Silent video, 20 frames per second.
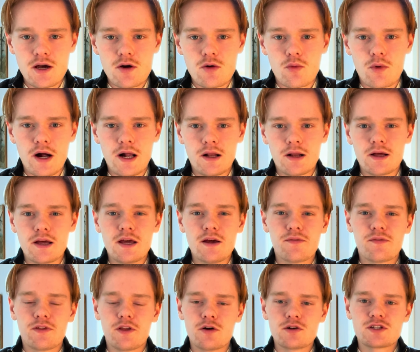Well,
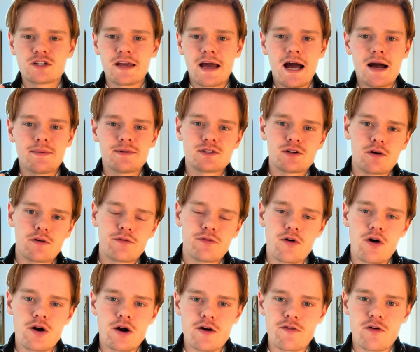if those gaps are
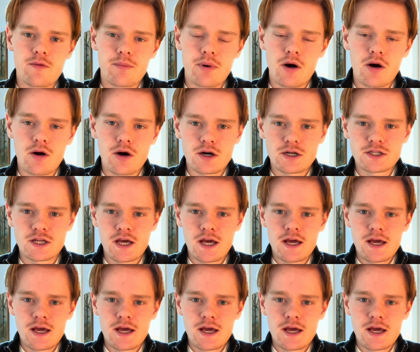far enough apart,